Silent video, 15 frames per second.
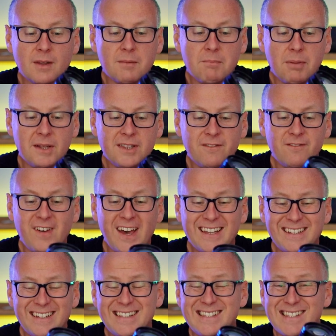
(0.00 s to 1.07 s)
But the
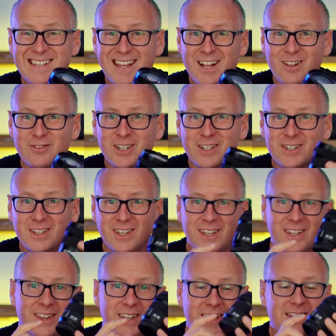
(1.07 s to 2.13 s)
fact itself that
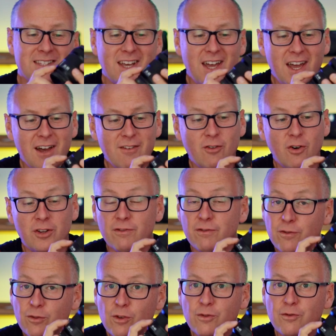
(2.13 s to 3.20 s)
it does have on the
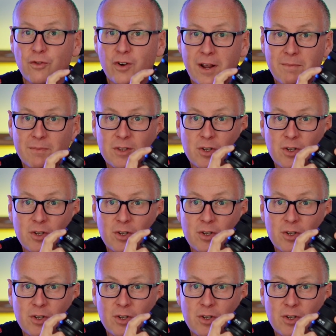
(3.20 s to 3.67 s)
full frame